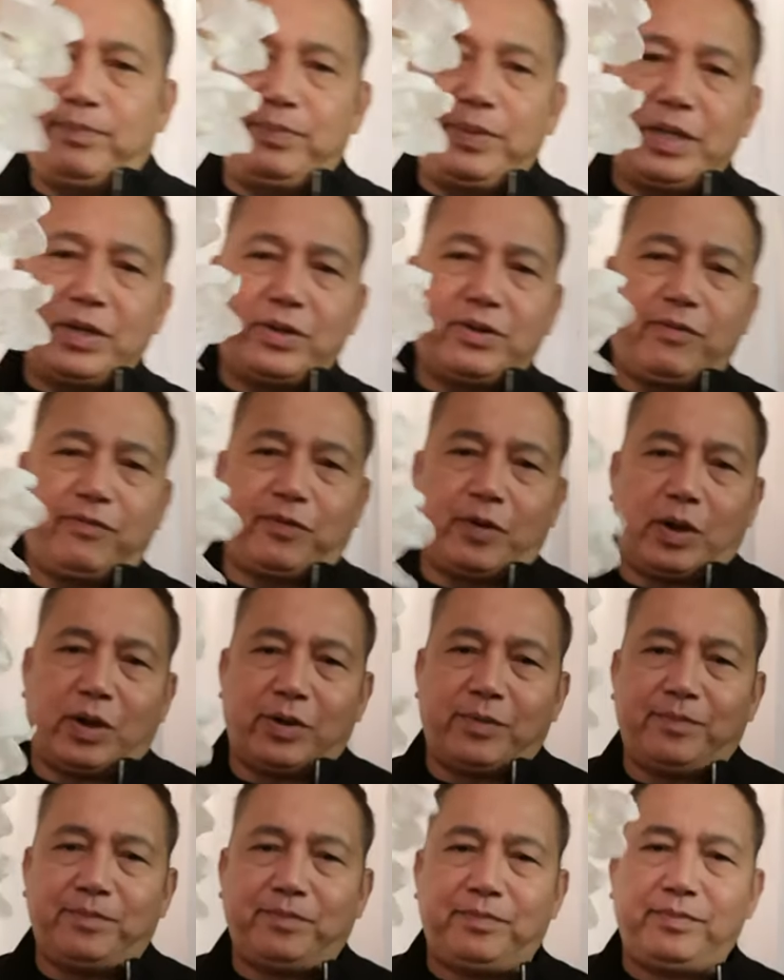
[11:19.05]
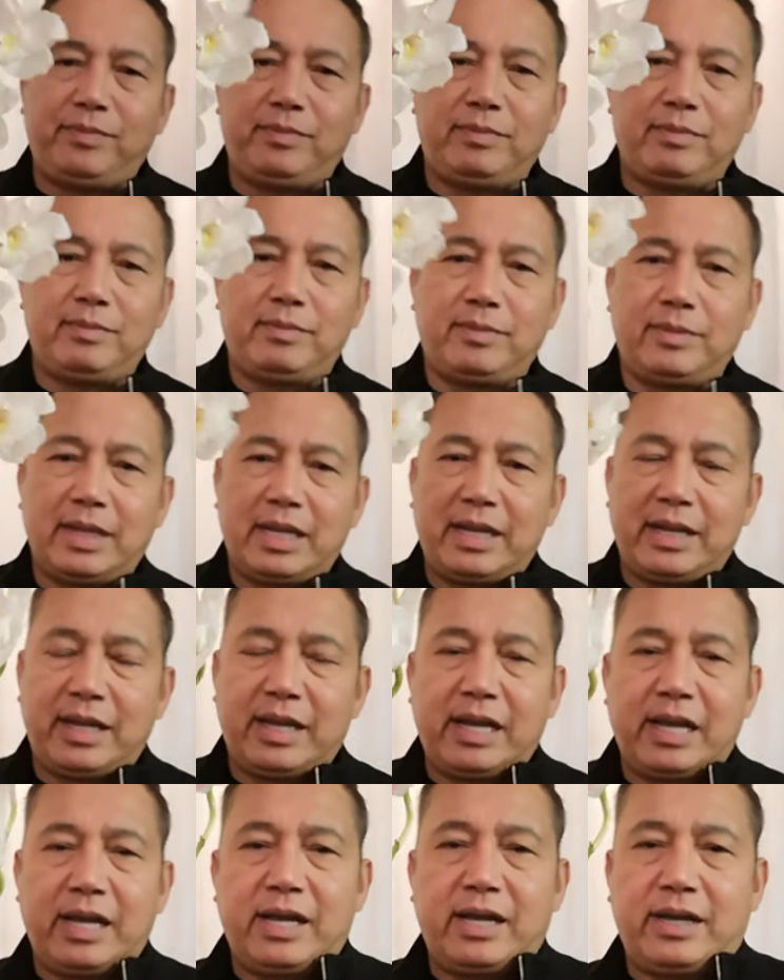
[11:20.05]
beautiful
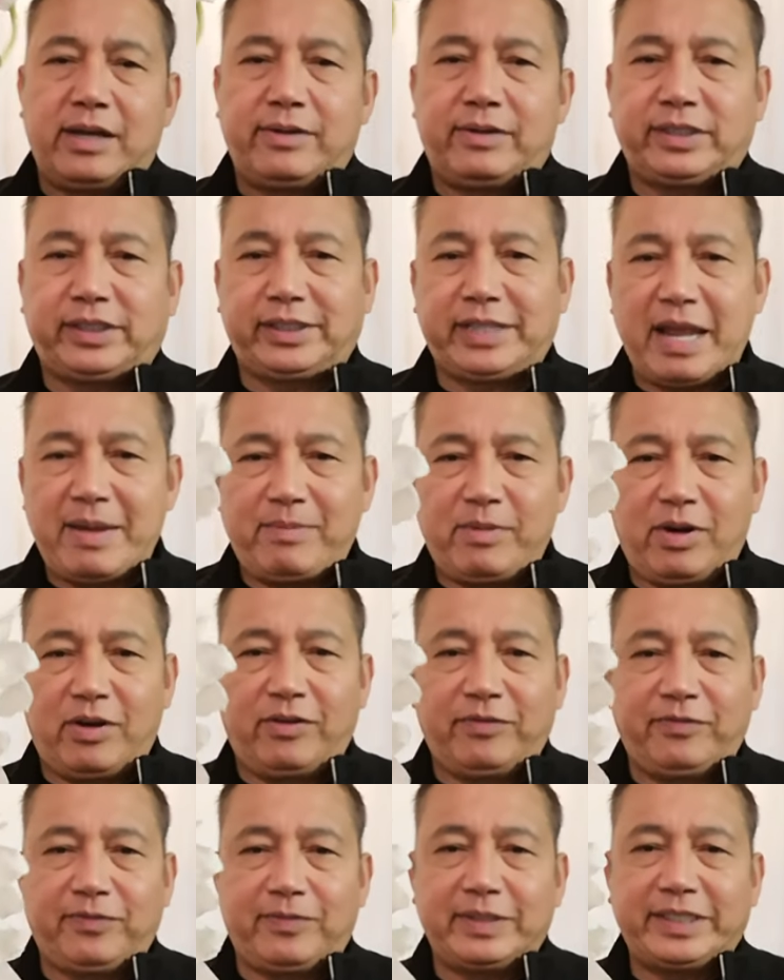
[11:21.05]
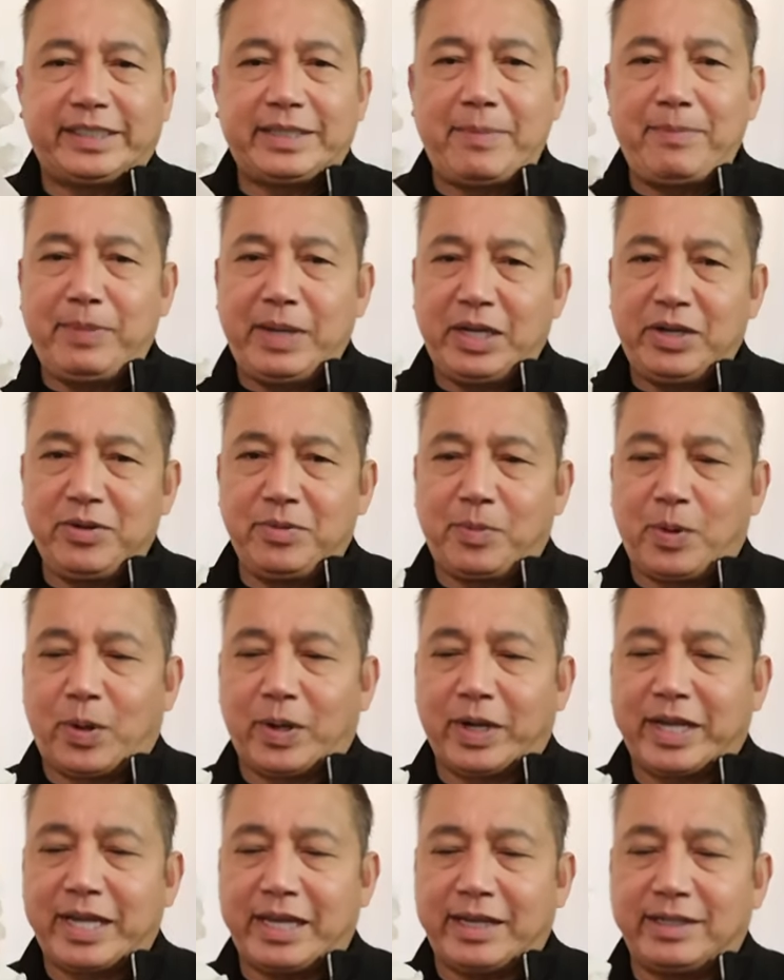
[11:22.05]
stem of Cymbidium
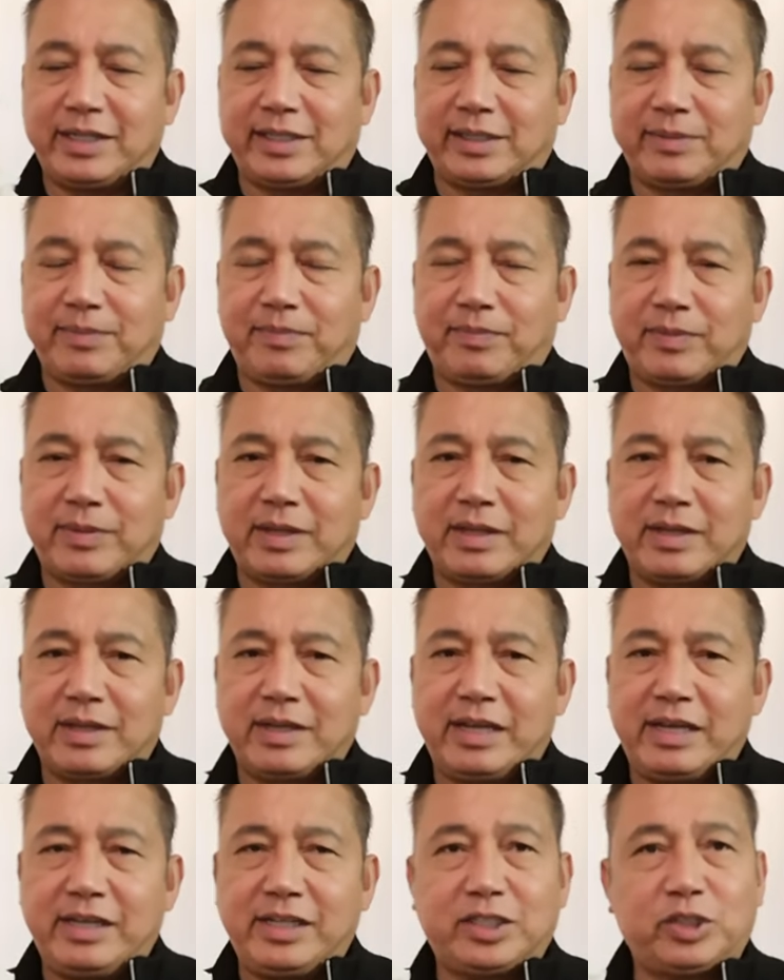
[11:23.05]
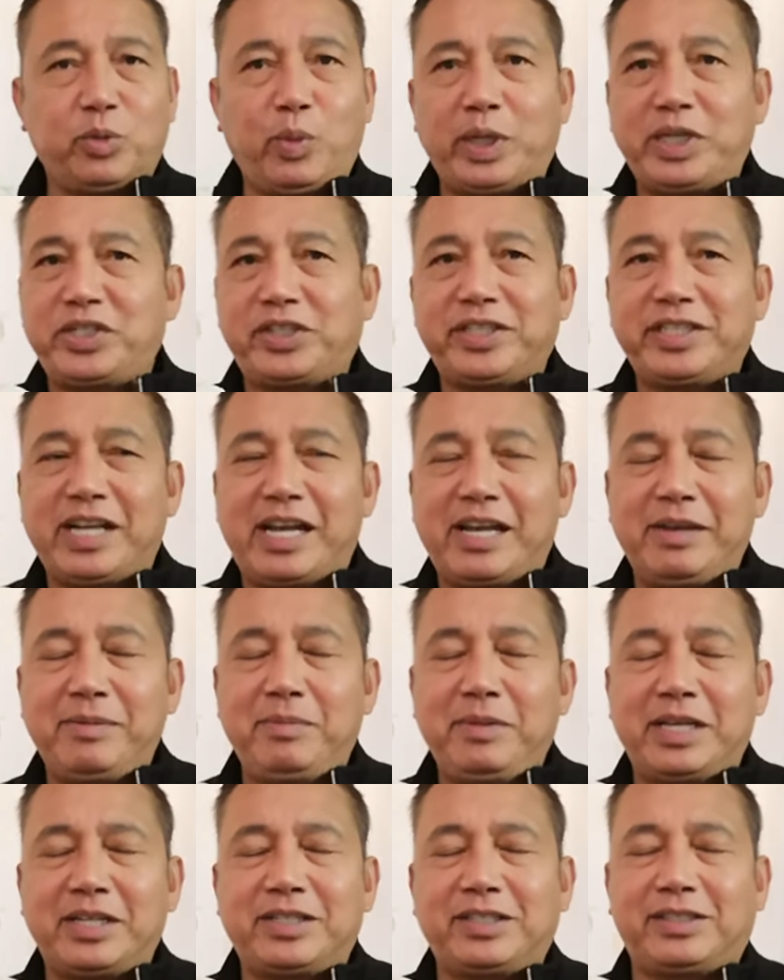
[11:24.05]
orchids. It's winter
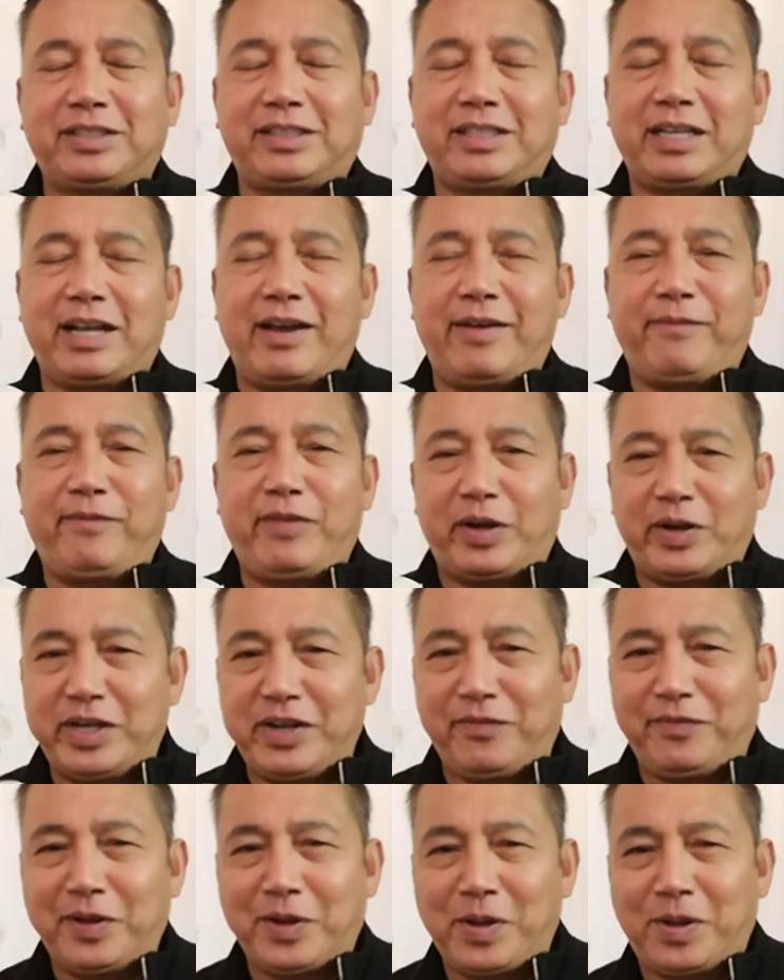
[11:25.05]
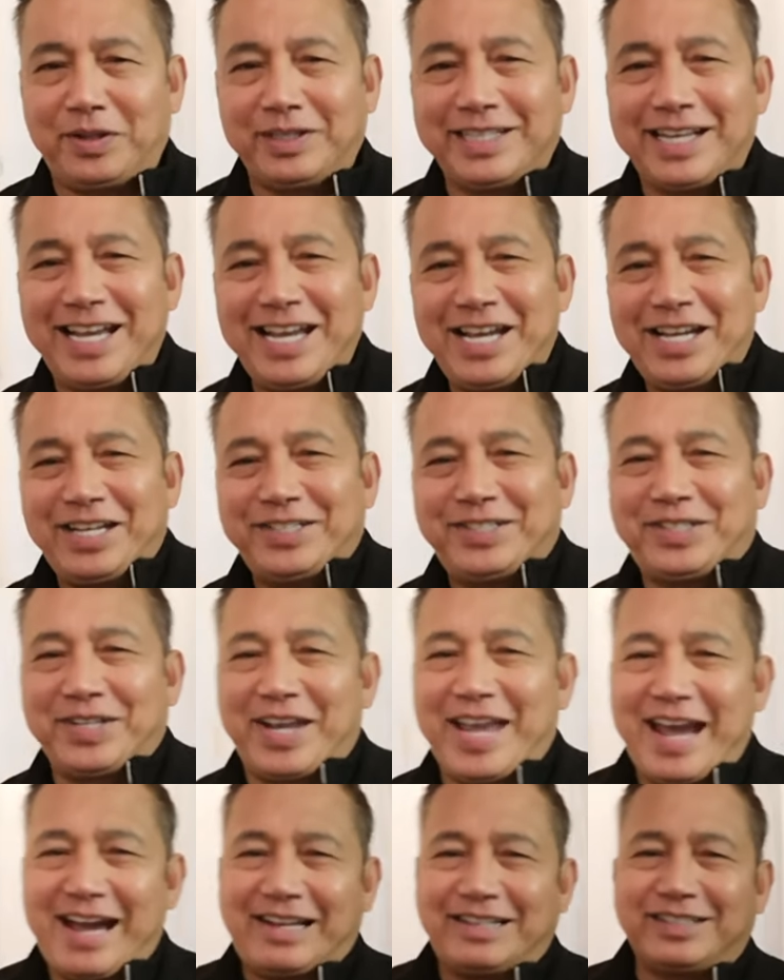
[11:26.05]
time. It's very difficult to
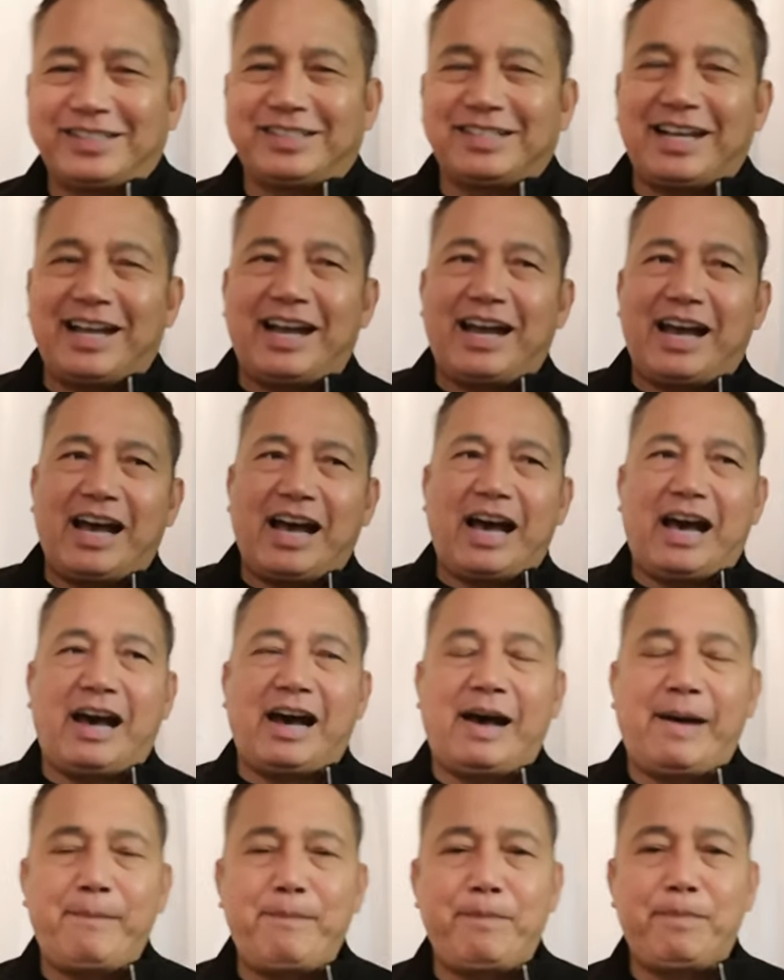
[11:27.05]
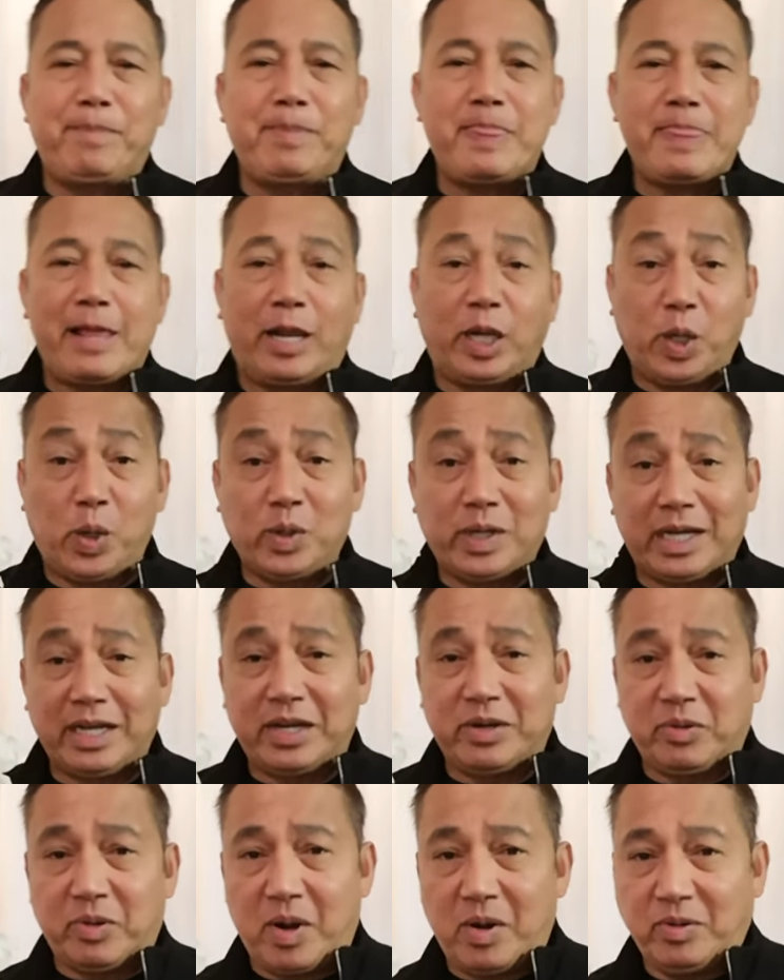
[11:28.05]
get
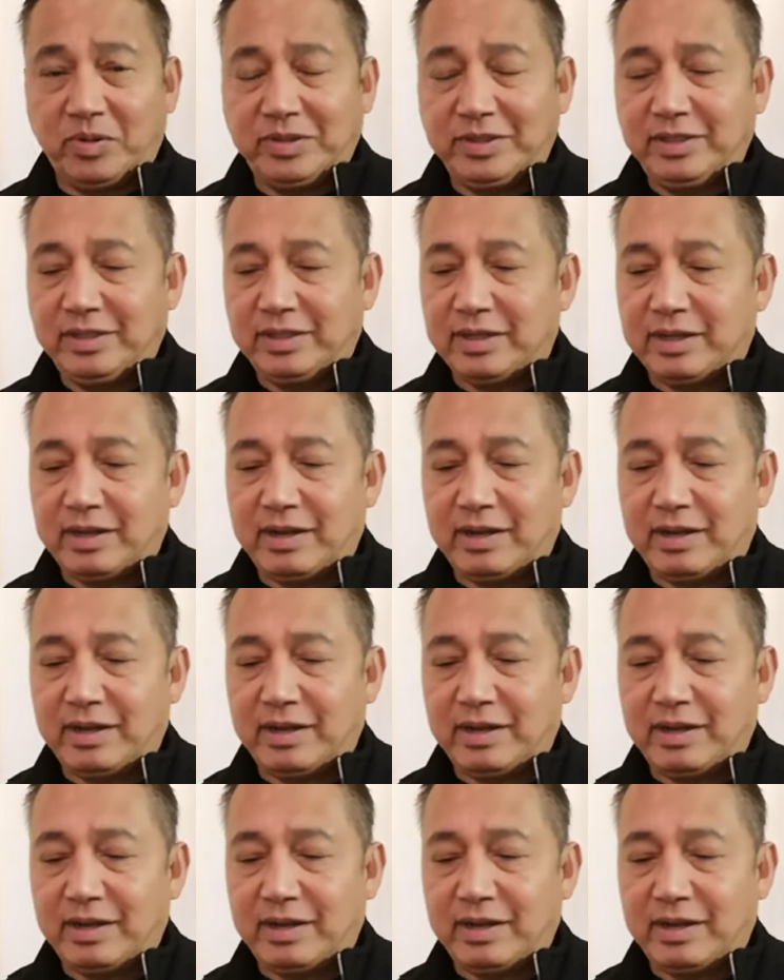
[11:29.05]
locally grown